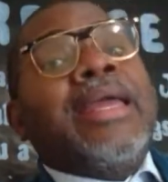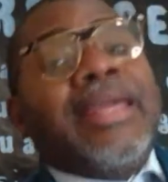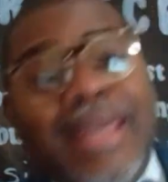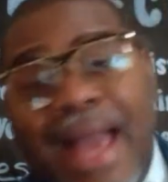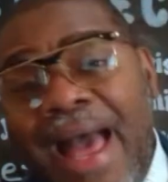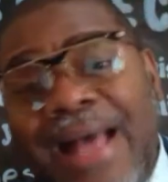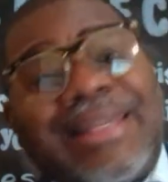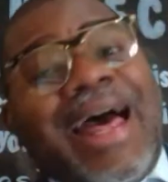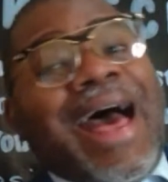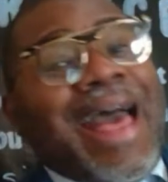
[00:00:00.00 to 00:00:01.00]

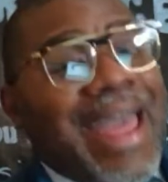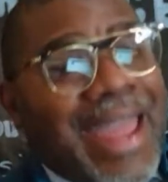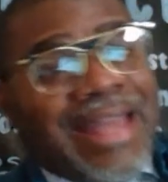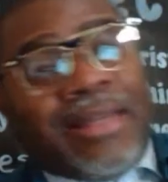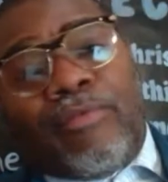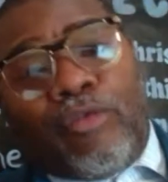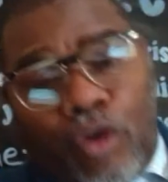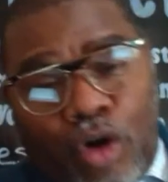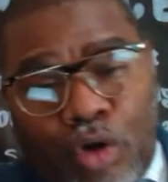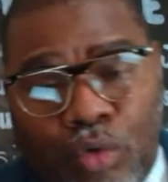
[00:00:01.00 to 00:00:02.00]
Yes, I ate the
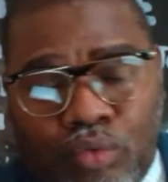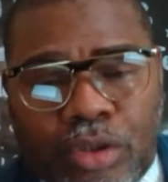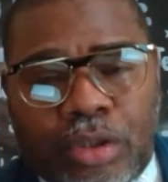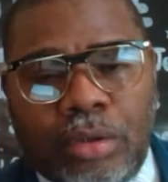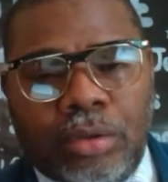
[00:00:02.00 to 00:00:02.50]
fruit.